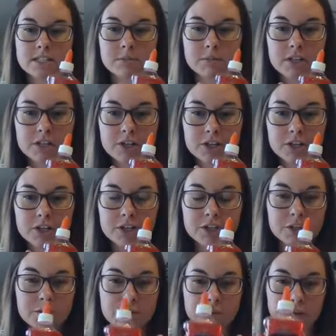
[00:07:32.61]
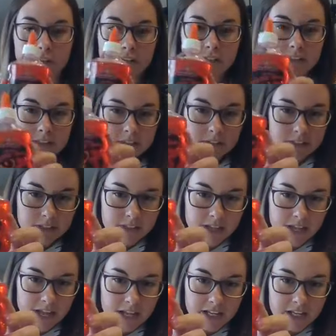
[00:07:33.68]
some glitter glue.
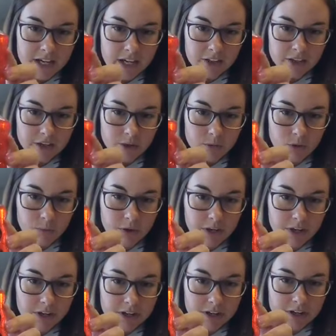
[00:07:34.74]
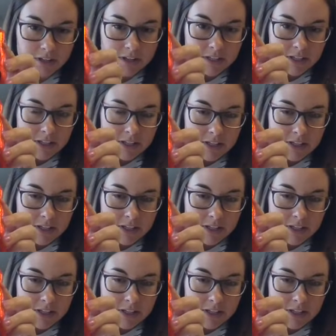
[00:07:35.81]
Any color will work.